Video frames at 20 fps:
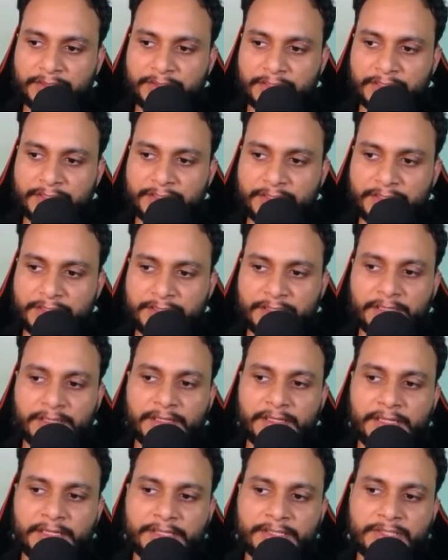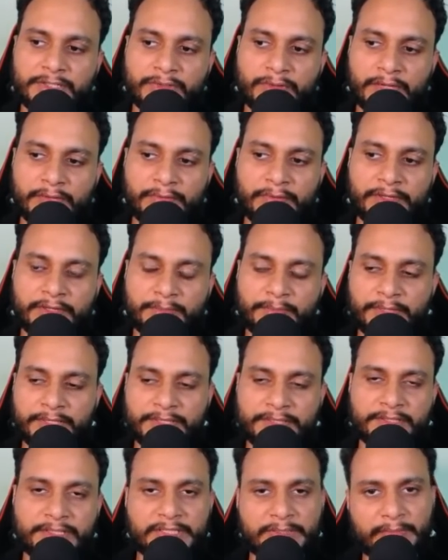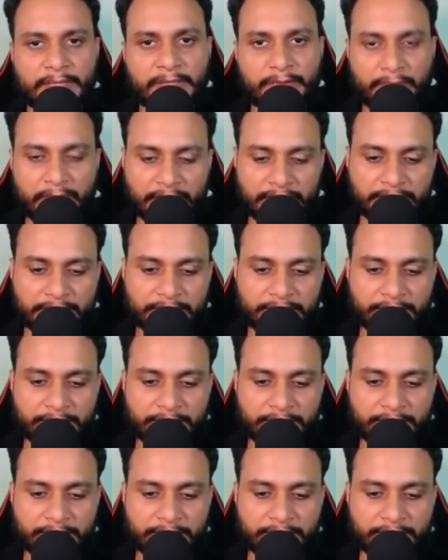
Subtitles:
just a single edge. So I will replace this by 1.